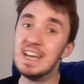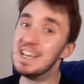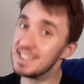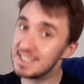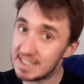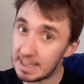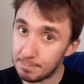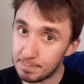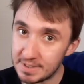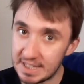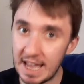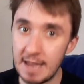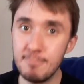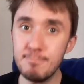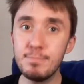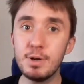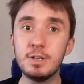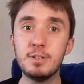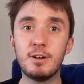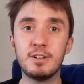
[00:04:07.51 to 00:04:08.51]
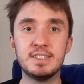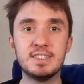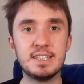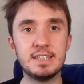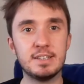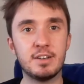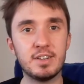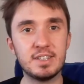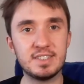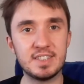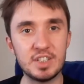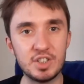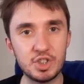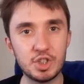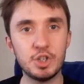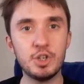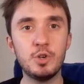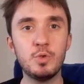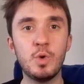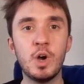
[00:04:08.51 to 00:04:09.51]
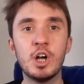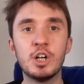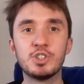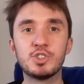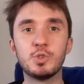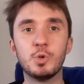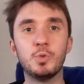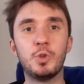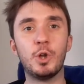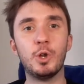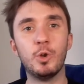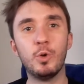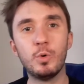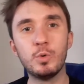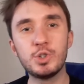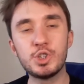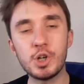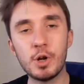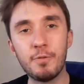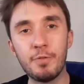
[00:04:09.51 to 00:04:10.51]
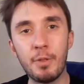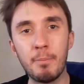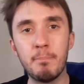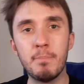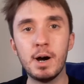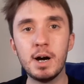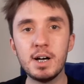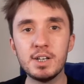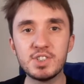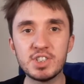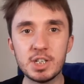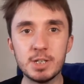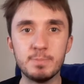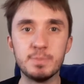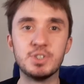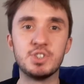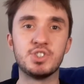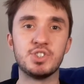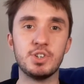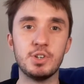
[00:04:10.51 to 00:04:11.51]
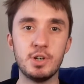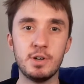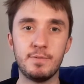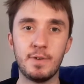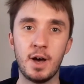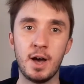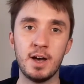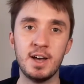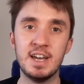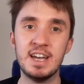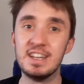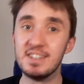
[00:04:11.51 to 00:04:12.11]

September 1992 saw the launch of the Mars Observer,